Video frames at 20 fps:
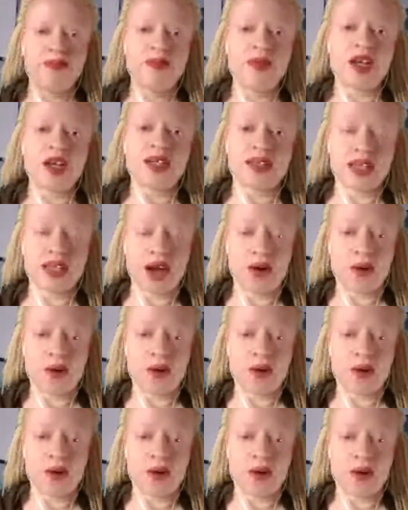So
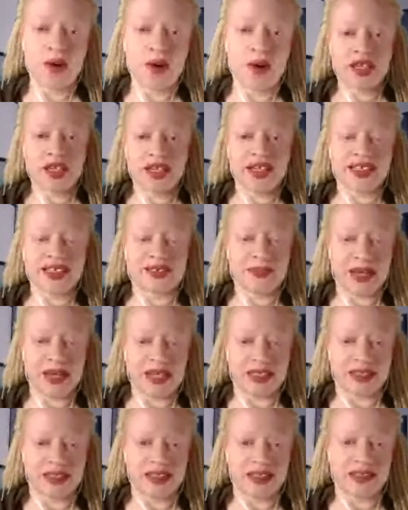
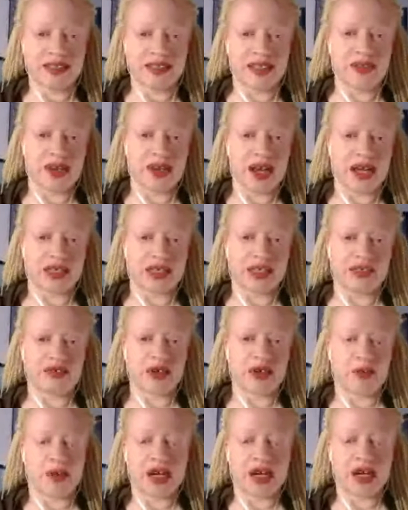hopefully that's making sense to
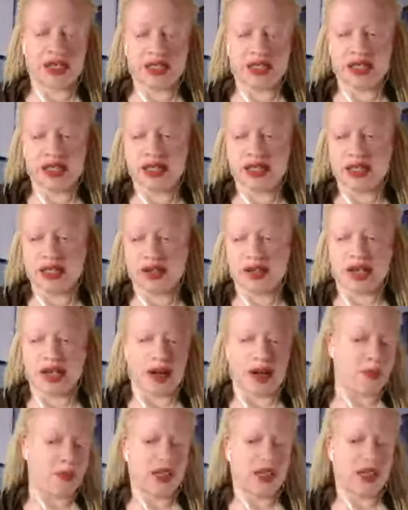you guys. If you're watching
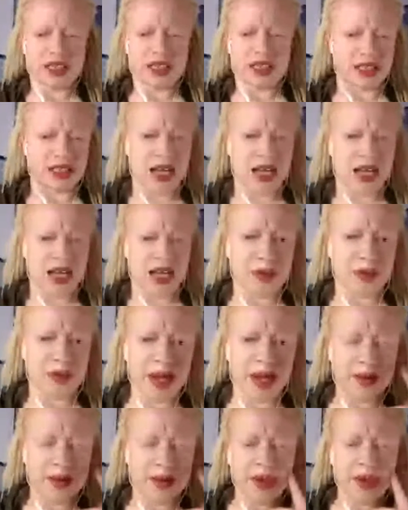this and you're like, what is she
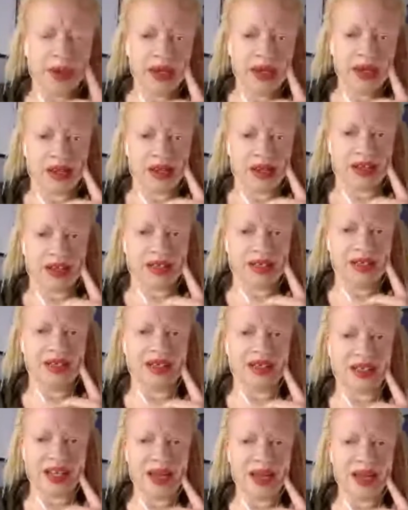talking about?
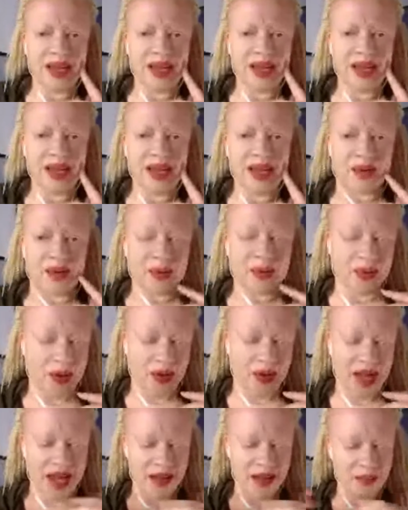Let me
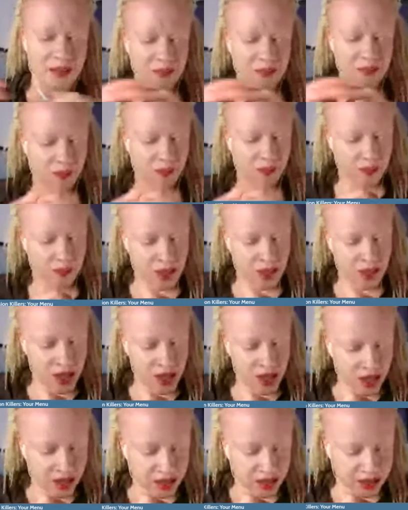know. Okay.
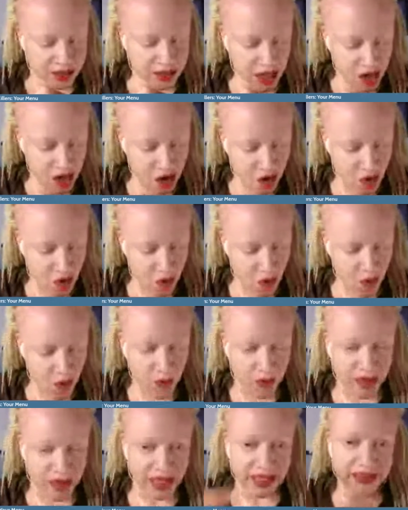
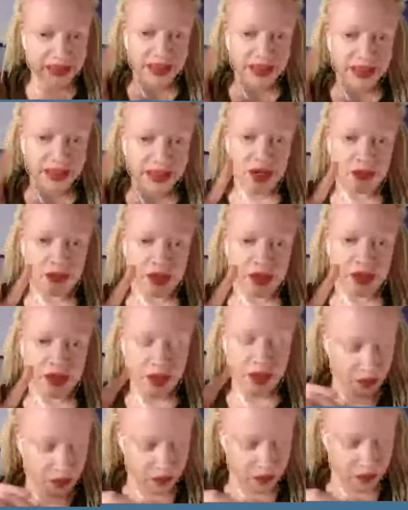So that's tip
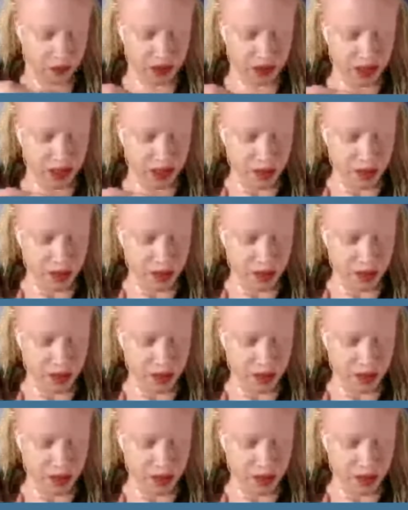number 2.